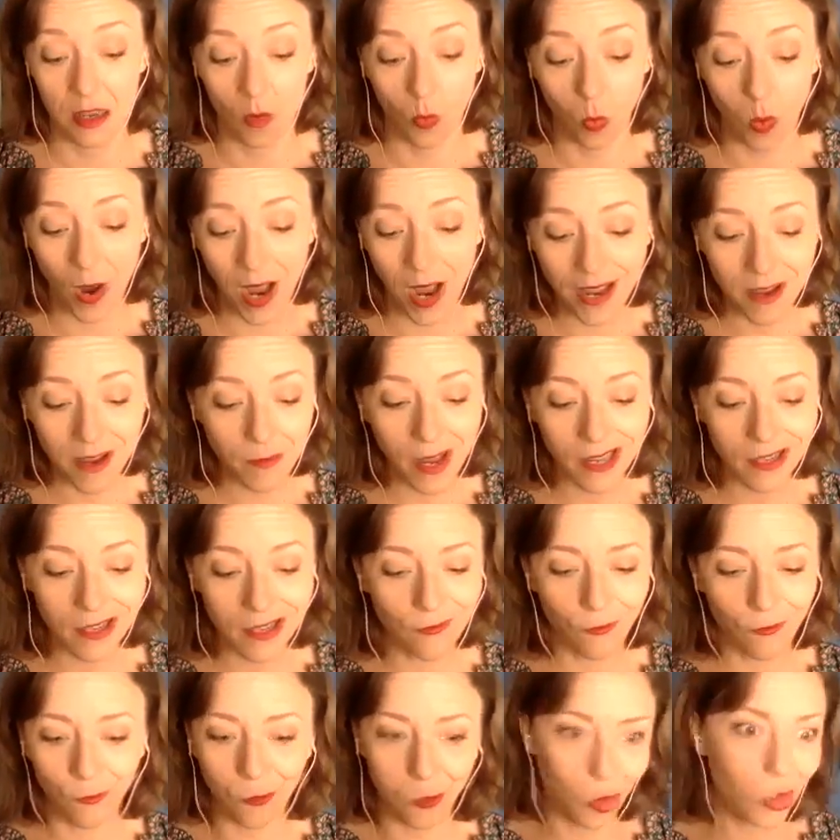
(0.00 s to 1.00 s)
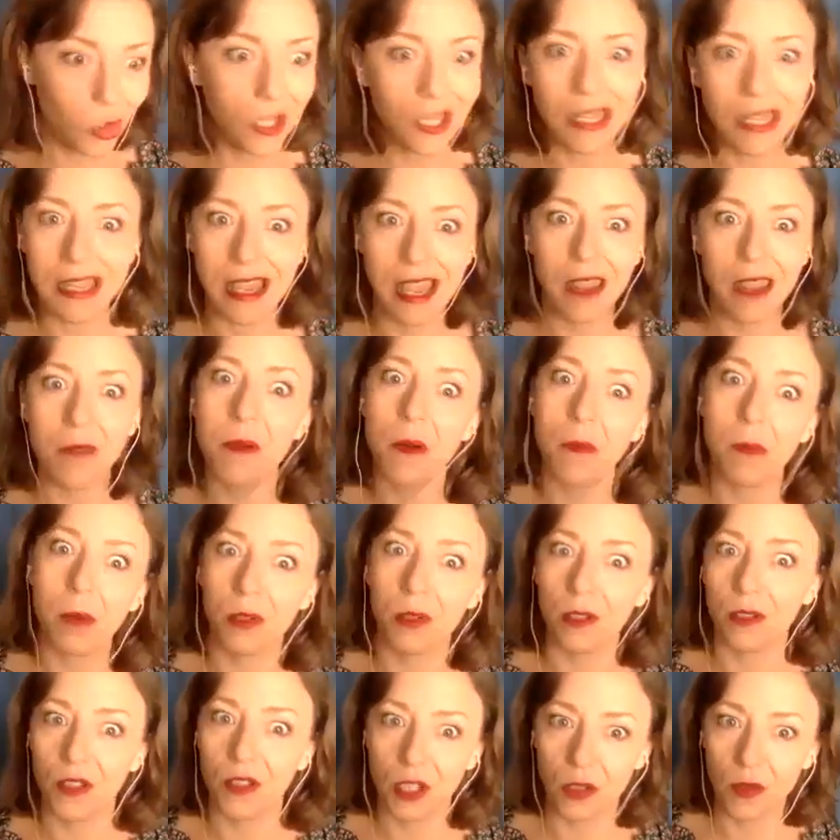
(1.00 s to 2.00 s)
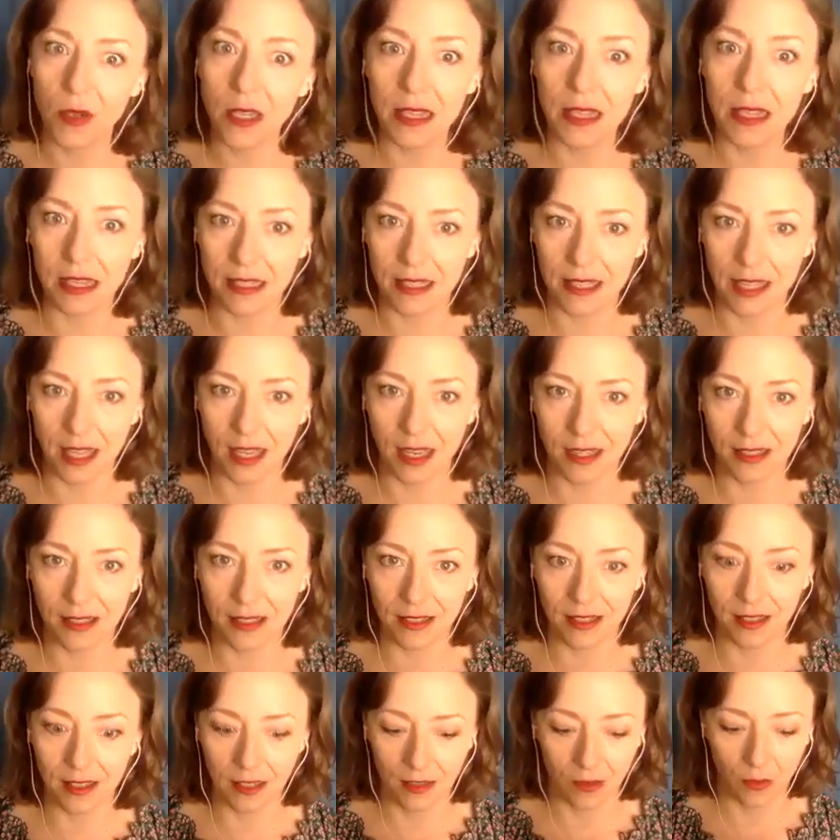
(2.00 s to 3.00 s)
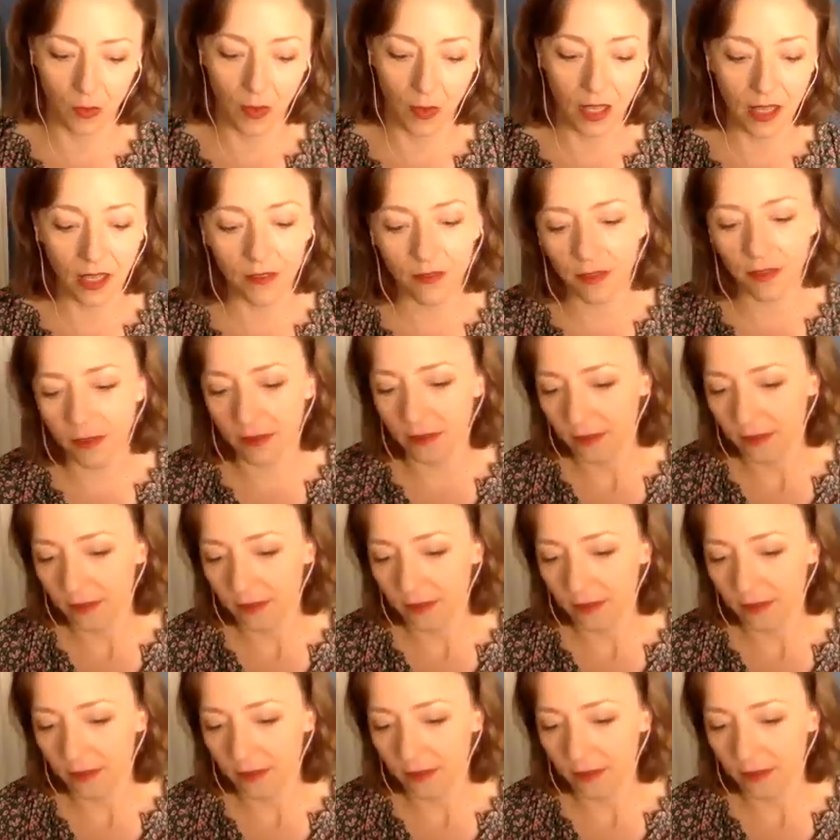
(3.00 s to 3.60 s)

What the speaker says: Why am I fully capable of doing these things? Well, I've